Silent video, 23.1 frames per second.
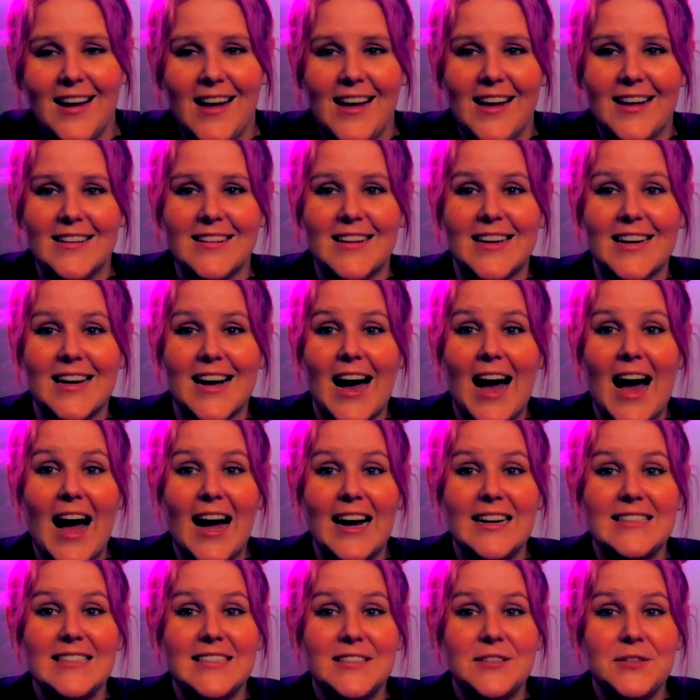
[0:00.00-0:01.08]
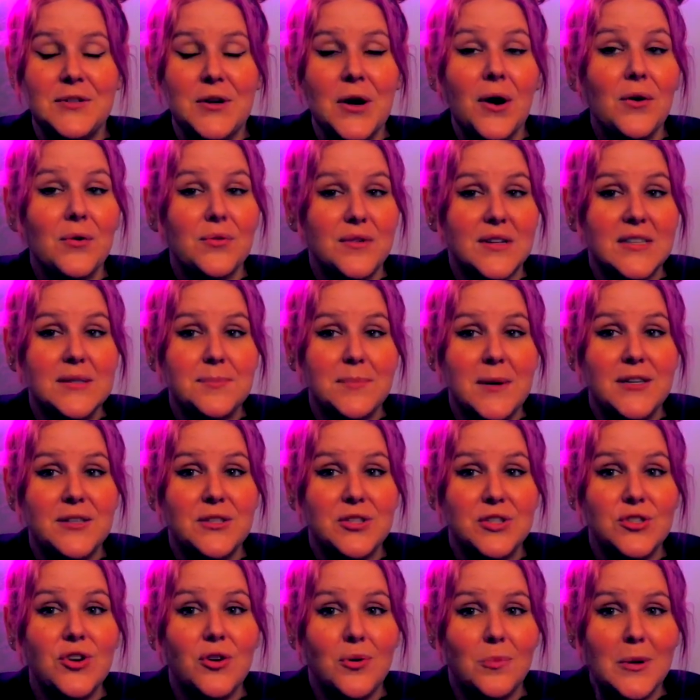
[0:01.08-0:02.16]
Like, I didn't know. This makes
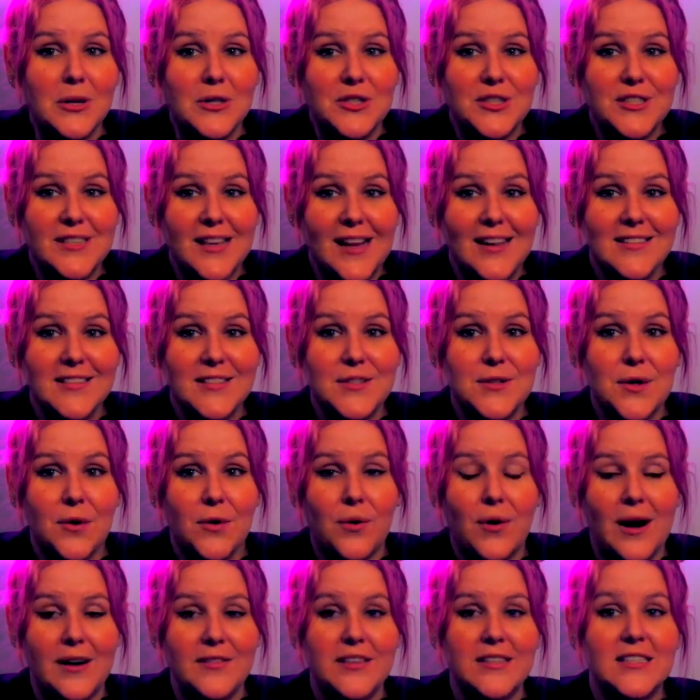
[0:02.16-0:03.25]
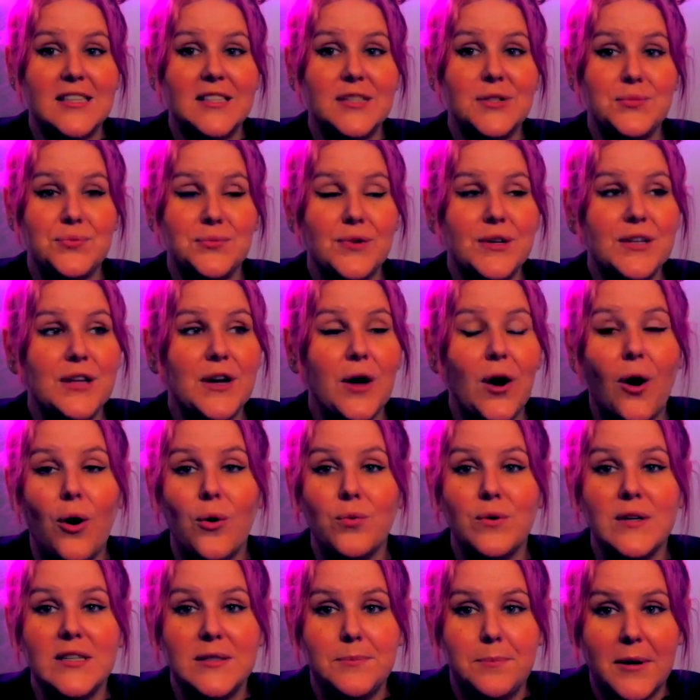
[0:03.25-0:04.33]
so much sense though. This has really
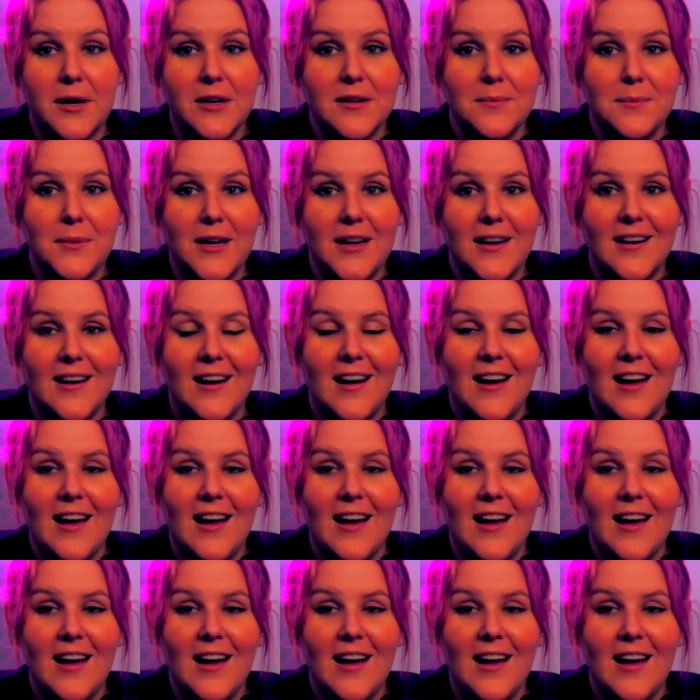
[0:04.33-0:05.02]
always bugged me.